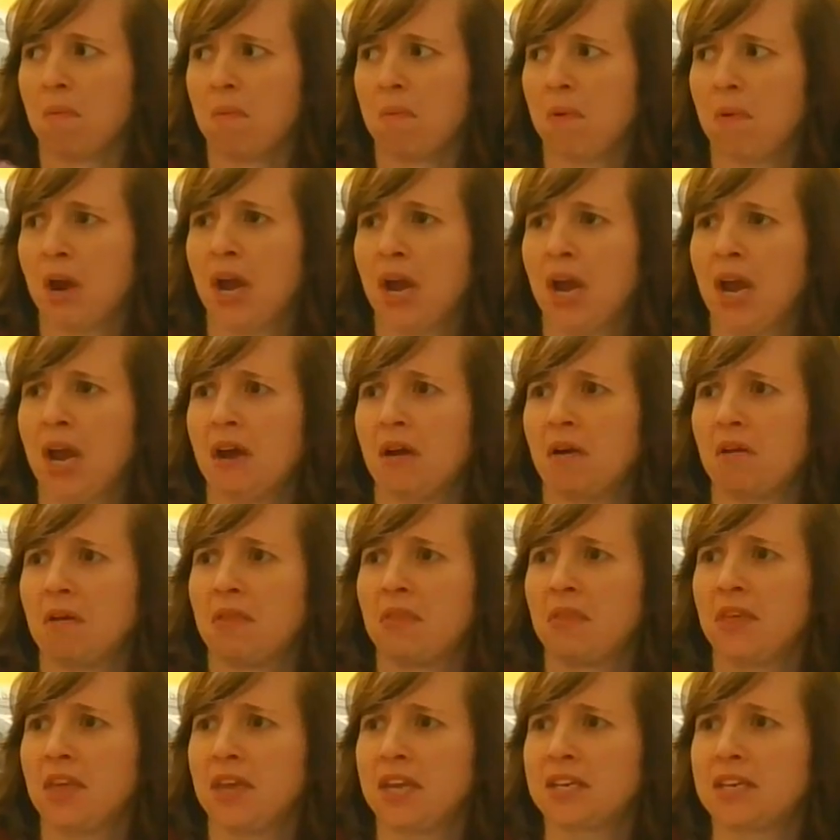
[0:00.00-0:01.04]
Wow,
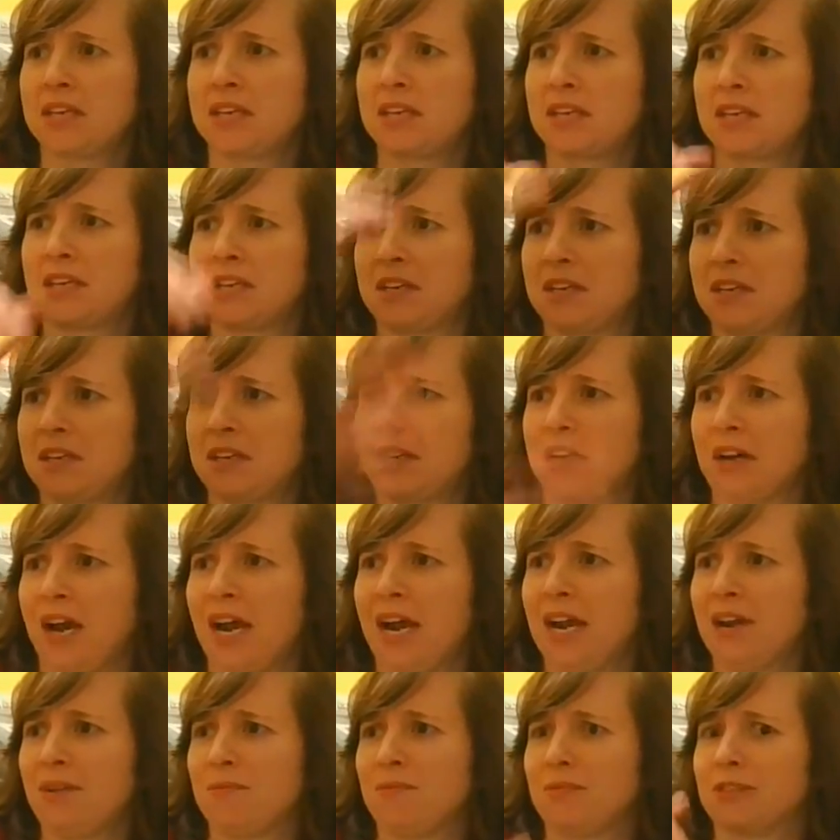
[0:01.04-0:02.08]
that
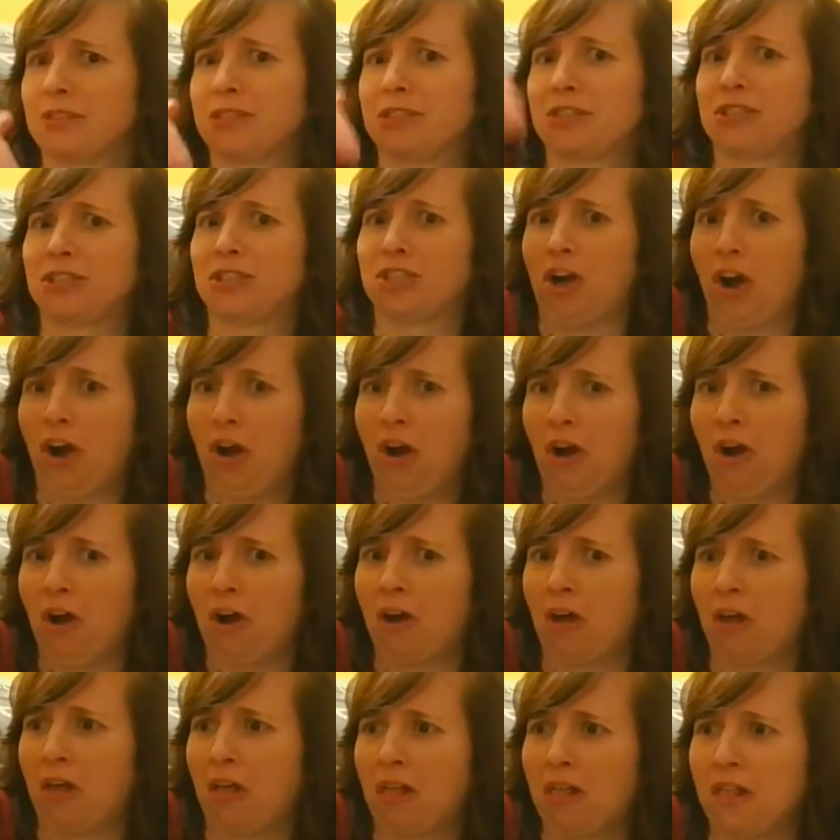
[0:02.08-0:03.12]
guy was
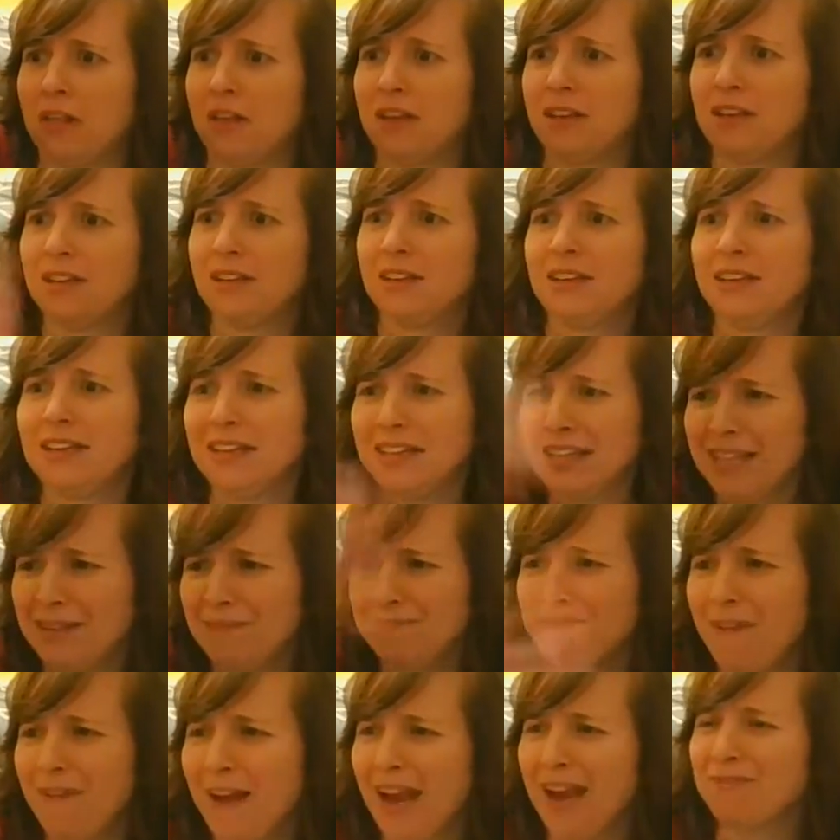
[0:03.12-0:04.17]
tall. That
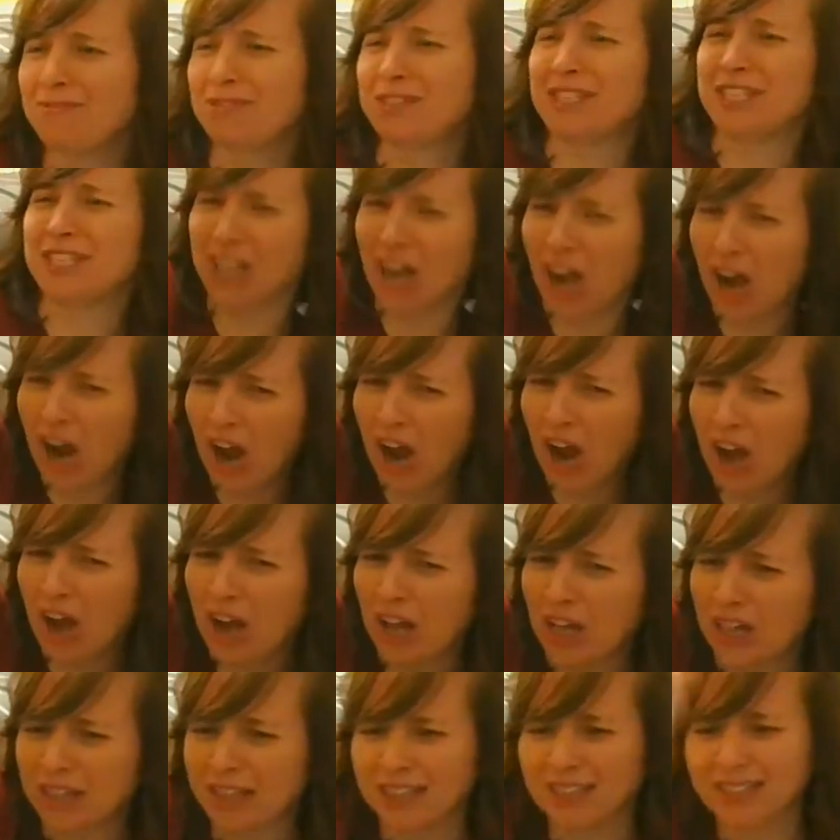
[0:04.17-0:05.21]
man was
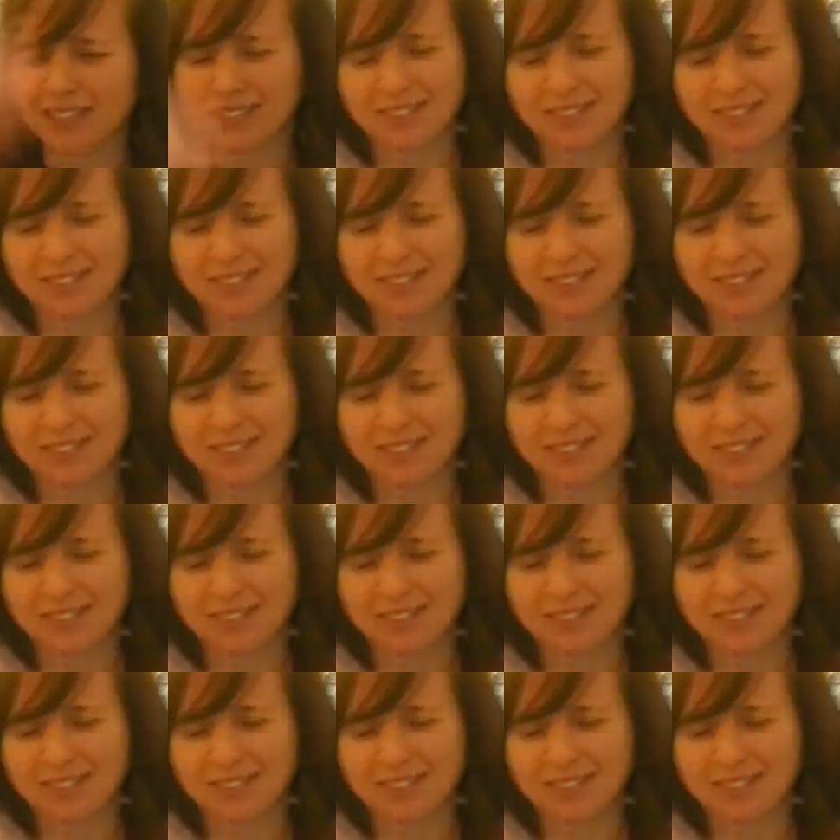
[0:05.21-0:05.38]
tall.